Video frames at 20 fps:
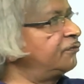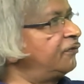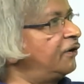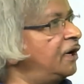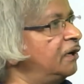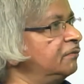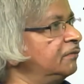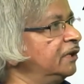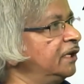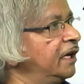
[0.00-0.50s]

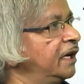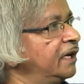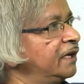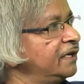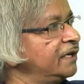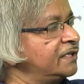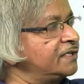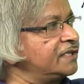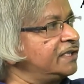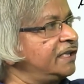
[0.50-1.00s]
formula,
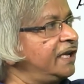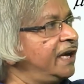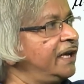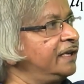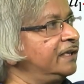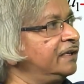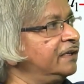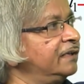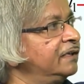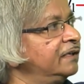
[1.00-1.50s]
it's
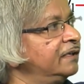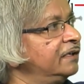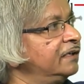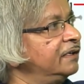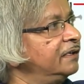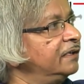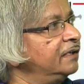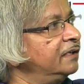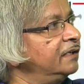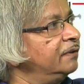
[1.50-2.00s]
like
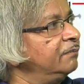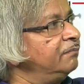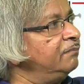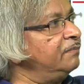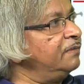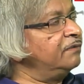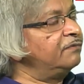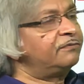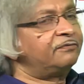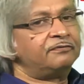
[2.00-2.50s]

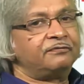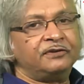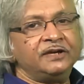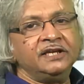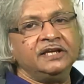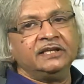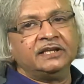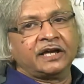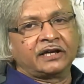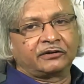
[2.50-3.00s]

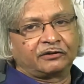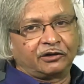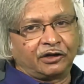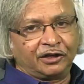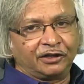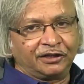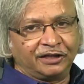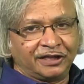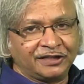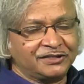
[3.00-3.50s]
free
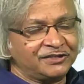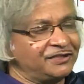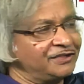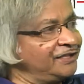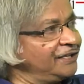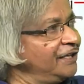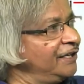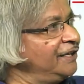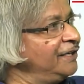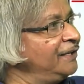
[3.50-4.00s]
electron
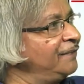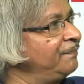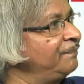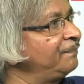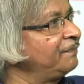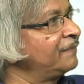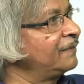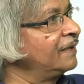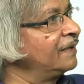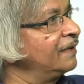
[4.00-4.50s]
density,
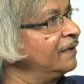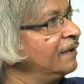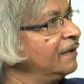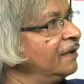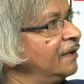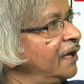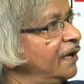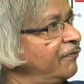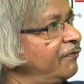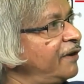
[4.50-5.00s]

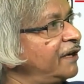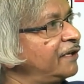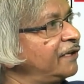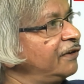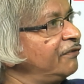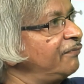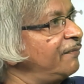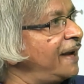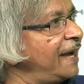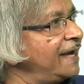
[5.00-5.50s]

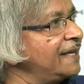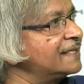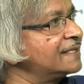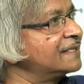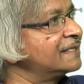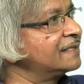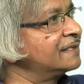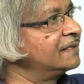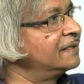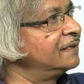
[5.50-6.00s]
effective
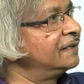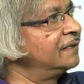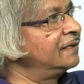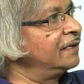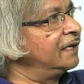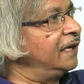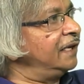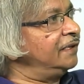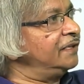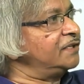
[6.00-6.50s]
mass,
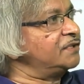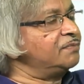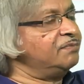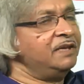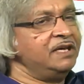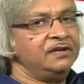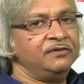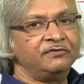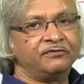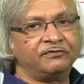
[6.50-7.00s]
and this
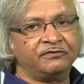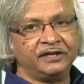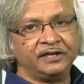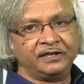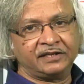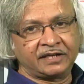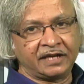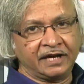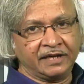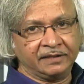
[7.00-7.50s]
mean
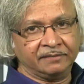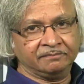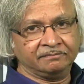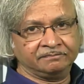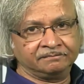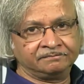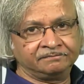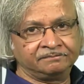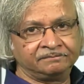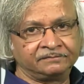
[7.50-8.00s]
free time.
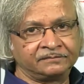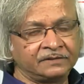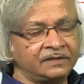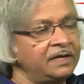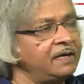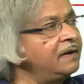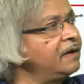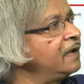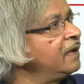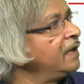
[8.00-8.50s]

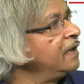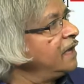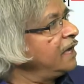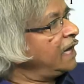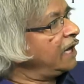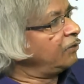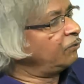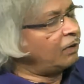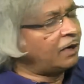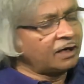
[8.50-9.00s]
Right?
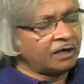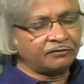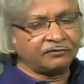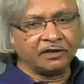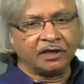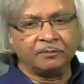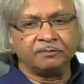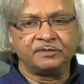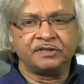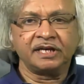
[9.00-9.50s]
And one
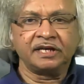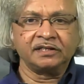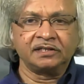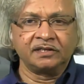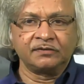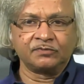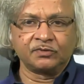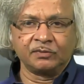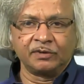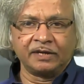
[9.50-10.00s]
of the
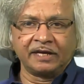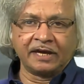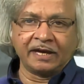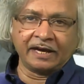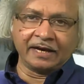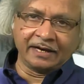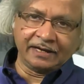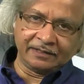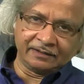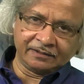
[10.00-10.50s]
objectives we
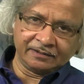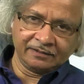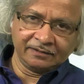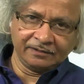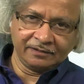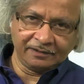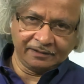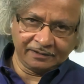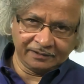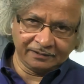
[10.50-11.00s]
had
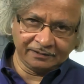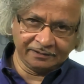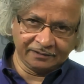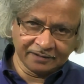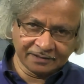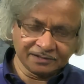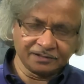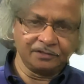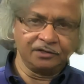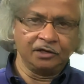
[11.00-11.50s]
in
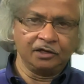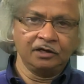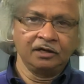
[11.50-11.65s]
this